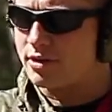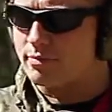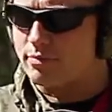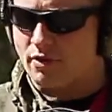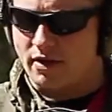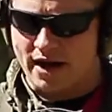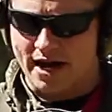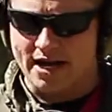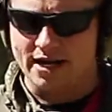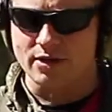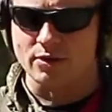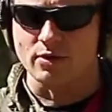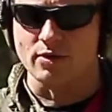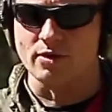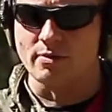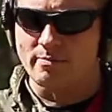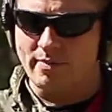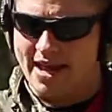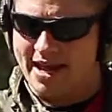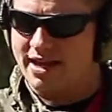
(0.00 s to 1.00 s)
brain in order
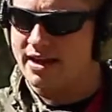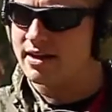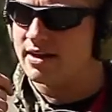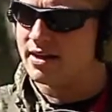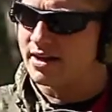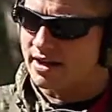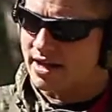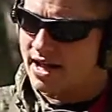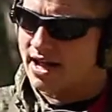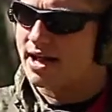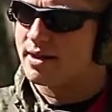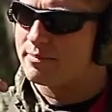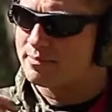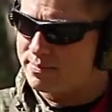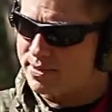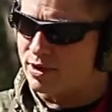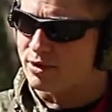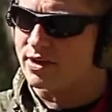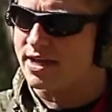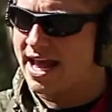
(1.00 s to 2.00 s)
to make
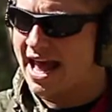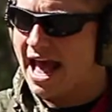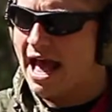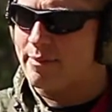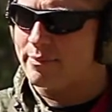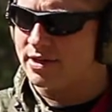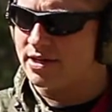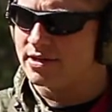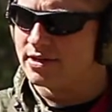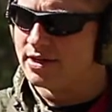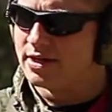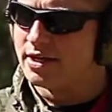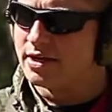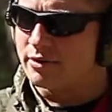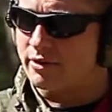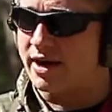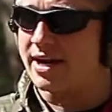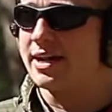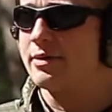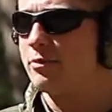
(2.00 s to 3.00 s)
build a habit,
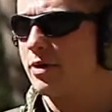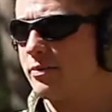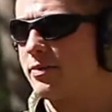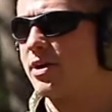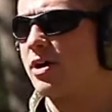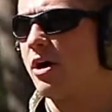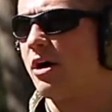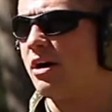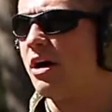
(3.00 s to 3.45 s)
right, in what we call